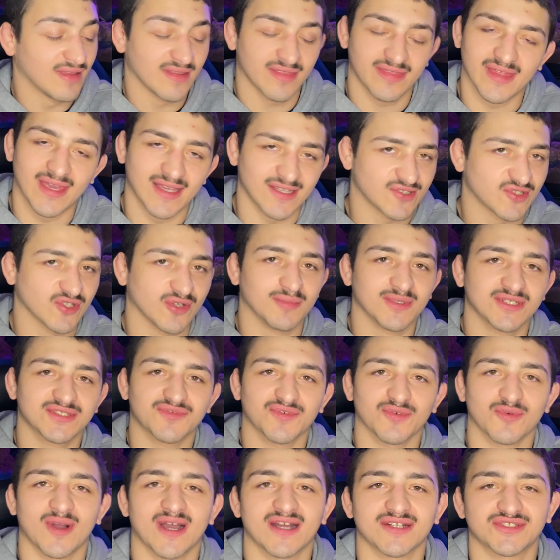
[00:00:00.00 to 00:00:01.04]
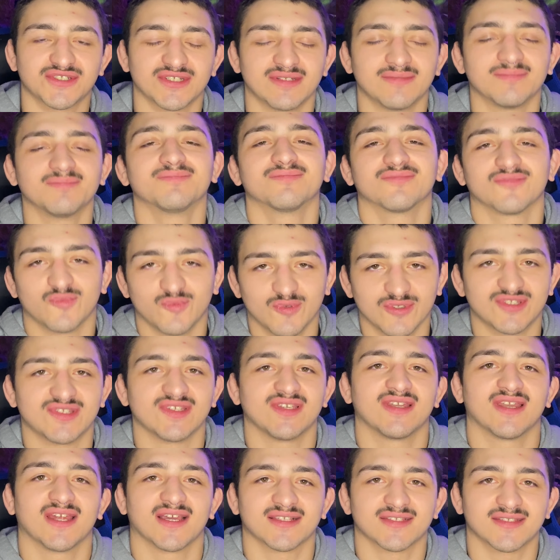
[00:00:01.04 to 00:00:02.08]
Thanks so much for watching, and we'll see
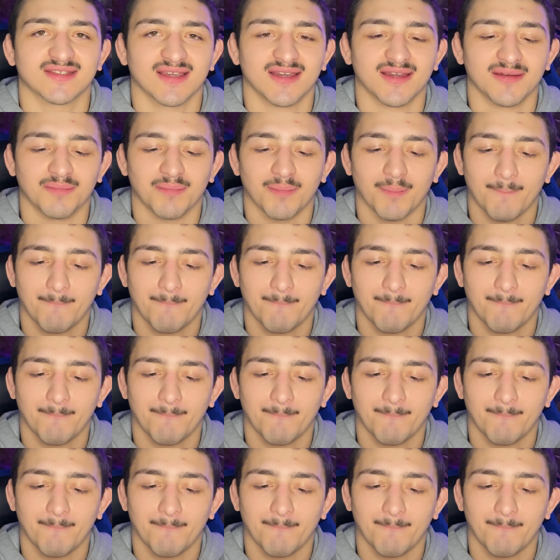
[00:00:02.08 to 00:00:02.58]
you next time.